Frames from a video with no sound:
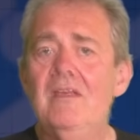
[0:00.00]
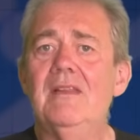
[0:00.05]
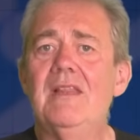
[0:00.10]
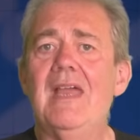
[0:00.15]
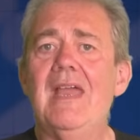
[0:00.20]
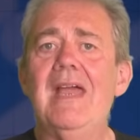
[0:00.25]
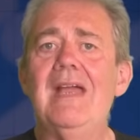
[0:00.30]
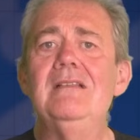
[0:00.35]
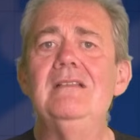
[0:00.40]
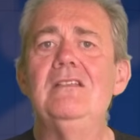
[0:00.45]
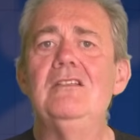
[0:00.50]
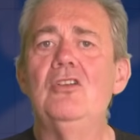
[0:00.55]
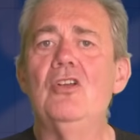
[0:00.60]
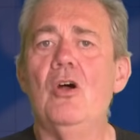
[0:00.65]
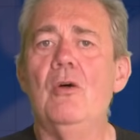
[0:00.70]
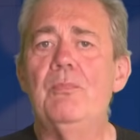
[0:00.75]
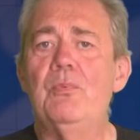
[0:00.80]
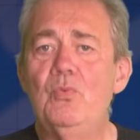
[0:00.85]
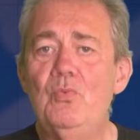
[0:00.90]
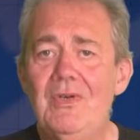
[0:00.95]
They ended
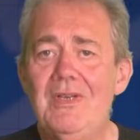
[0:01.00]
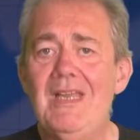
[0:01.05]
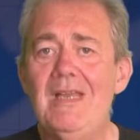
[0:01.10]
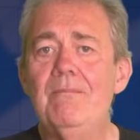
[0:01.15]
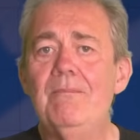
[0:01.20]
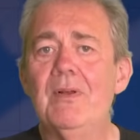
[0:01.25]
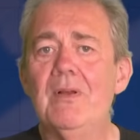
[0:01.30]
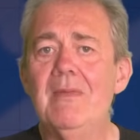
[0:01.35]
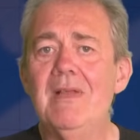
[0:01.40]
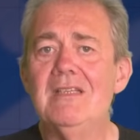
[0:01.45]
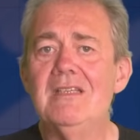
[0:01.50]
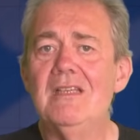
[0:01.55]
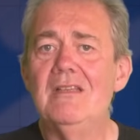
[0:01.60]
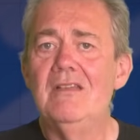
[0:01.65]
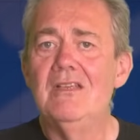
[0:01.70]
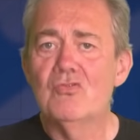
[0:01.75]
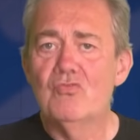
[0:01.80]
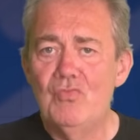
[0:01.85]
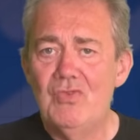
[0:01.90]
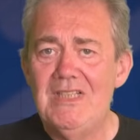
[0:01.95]
up re-implementing
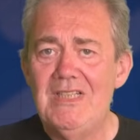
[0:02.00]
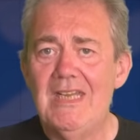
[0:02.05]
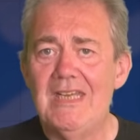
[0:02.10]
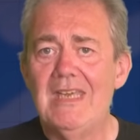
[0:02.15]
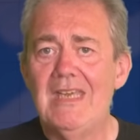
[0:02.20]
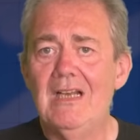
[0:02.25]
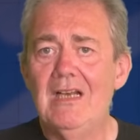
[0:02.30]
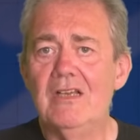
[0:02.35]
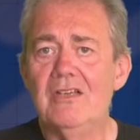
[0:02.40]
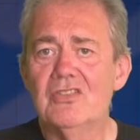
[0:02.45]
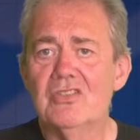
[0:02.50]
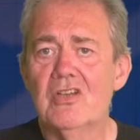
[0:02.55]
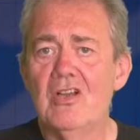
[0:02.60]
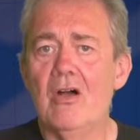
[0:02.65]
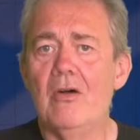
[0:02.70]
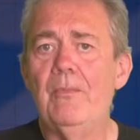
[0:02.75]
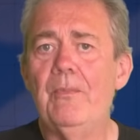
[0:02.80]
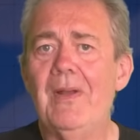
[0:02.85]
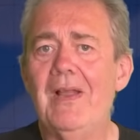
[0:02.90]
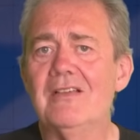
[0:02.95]
this ridiculous,
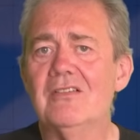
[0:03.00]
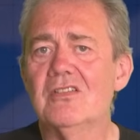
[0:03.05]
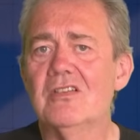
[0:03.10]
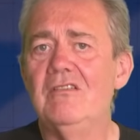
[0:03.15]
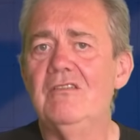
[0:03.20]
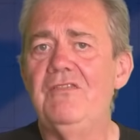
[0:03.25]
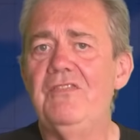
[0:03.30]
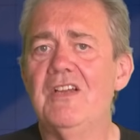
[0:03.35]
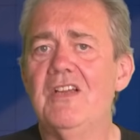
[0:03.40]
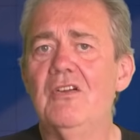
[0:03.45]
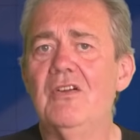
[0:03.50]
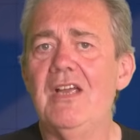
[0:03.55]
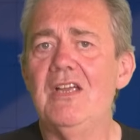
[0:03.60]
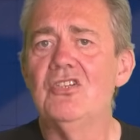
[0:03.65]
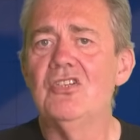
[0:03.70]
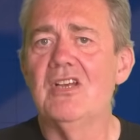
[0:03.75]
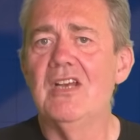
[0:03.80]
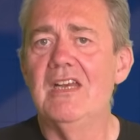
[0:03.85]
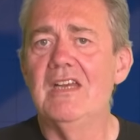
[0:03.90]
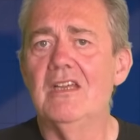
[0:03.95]
complex
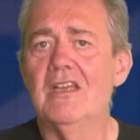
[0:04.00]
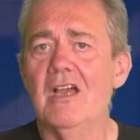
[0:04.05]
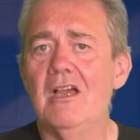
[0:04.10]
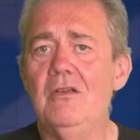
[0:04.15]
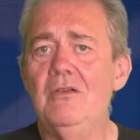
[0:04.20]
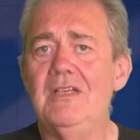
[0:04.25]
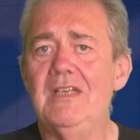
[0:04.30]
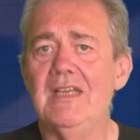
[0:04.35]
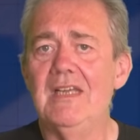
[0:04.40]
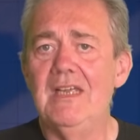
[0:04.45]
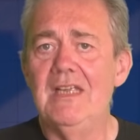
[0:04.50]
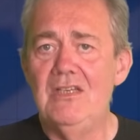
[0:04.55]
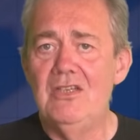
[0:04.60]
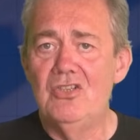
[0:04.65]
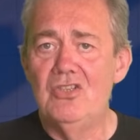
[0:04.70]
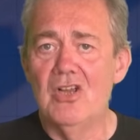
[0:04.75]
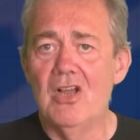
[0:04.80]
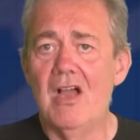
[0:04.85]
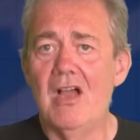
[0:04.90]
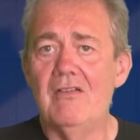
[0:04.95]
configuration encoding in
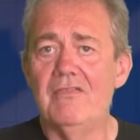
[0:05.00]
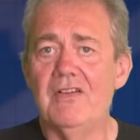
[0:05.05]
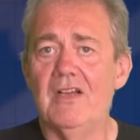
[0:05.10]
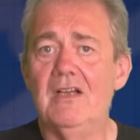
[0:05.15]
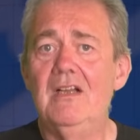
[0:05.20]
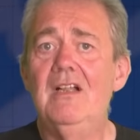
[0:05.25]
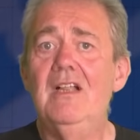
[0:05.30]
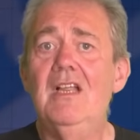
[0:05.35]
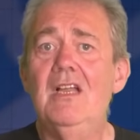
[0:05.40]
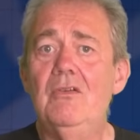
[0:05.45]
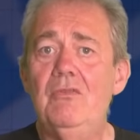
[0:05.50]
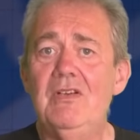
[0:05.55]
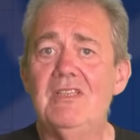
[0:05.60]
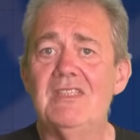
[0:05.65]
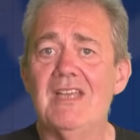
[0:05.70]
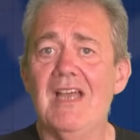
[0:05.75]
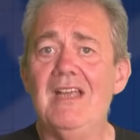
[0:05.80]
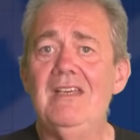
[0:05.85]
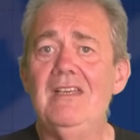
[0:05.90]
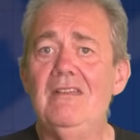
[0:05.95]
Java,
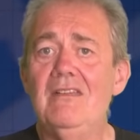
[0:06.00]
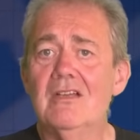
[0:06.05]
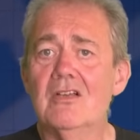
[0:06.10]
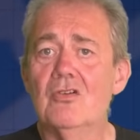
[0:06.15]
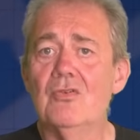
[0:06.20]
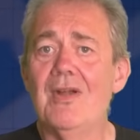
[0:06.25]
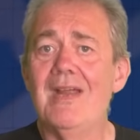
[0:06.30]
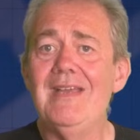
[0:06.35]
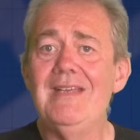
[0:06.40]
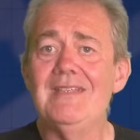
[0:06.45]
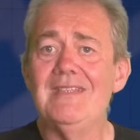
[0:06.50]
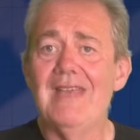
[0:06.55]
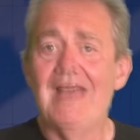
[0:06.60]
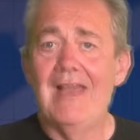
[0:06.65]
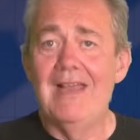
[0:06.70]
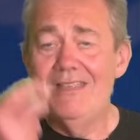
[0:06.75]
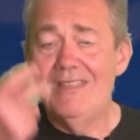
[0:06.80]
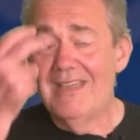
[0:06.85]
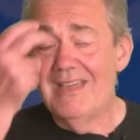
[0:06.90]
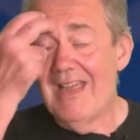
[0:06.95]
retaining the crazy
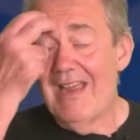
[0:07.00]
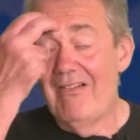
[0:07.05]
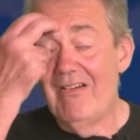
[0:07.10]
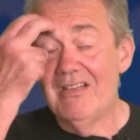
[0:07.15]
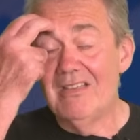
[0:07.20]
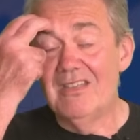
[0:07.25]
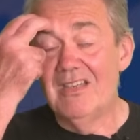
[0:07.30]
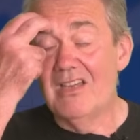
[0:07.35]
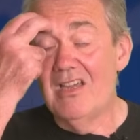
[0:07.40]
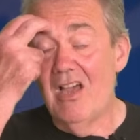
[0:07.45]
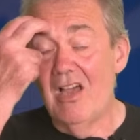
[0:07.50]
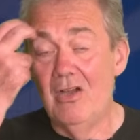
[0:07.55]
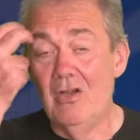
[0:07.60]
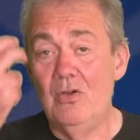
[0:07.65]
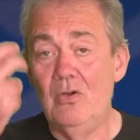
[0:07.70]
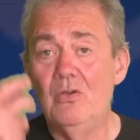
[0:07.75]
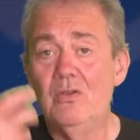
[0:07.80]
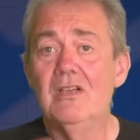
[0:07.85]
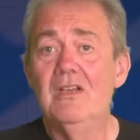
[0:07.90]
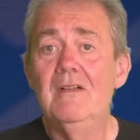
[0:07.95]
80-character
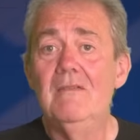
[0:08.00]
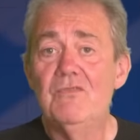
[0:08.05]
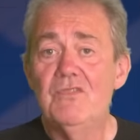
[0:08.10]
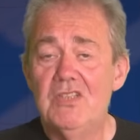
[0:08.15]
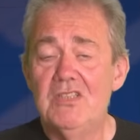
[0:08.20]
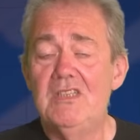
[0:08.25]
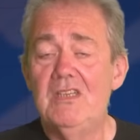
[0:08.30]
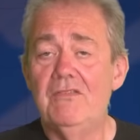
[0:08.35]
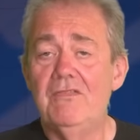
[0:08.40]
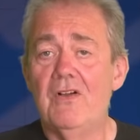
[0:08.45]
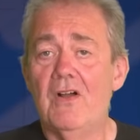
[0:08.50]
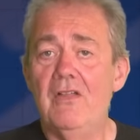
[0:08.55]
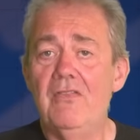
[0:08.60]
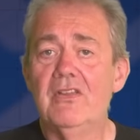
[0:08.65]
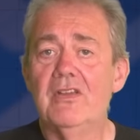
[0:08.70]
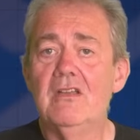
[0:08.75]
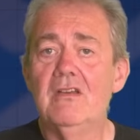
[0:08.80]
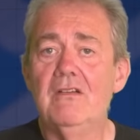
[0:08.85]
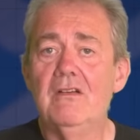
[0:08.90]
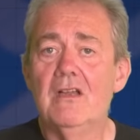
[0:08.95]
code to define
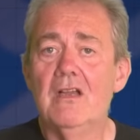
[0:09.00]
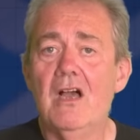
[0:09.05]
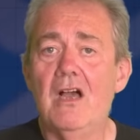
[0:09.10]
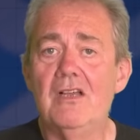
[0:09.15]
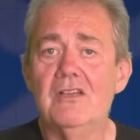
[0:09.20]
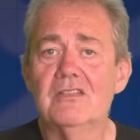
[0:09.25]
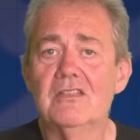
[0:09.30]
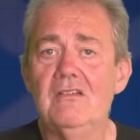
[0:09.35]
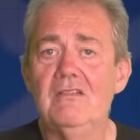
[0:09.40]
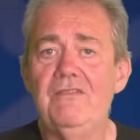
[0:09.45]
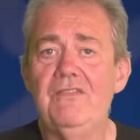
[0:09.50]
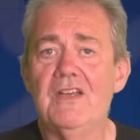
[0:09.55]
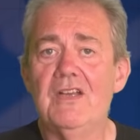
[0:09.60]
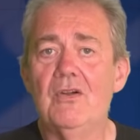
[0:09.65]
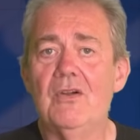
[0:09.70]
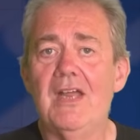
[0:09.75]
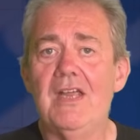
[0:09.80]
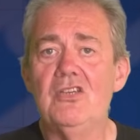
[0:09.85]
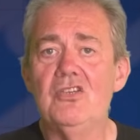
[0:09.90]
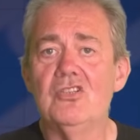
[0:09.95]
the car's
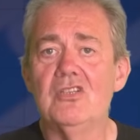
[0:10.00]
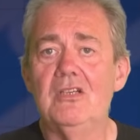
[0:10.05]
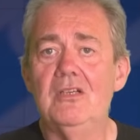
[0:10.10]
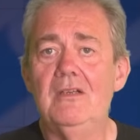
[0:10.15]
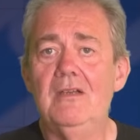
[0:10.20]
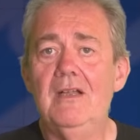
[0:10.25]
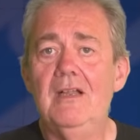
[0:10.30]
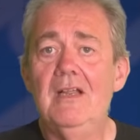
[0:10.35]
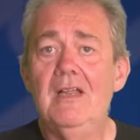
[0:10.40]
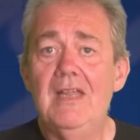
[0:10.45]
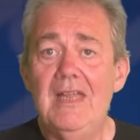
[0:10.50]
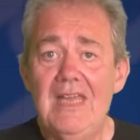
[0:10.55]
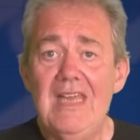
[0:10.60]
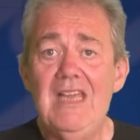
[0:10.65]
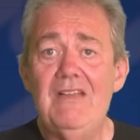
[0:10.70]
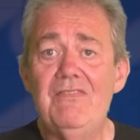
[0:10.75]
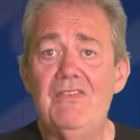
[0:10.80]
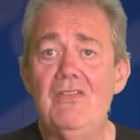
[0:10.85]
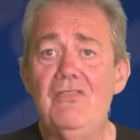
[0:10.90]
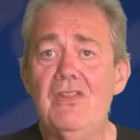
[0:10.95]
configuration,
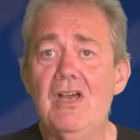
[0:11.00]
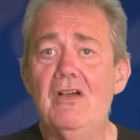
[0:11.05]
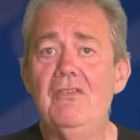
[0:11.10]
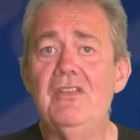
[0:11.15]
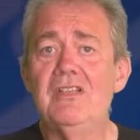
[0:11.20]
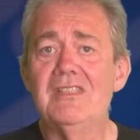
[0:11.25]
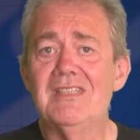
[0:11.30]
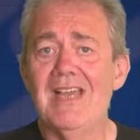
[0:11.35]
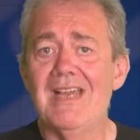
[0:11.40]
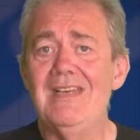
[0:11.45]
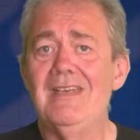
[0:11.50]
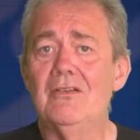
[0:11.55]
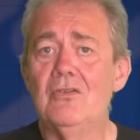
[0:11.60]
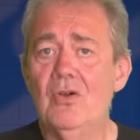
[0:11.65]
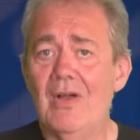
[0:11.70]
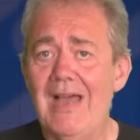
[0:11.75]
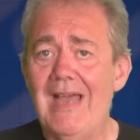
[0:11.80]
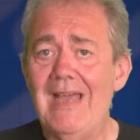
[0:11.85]
even though the technical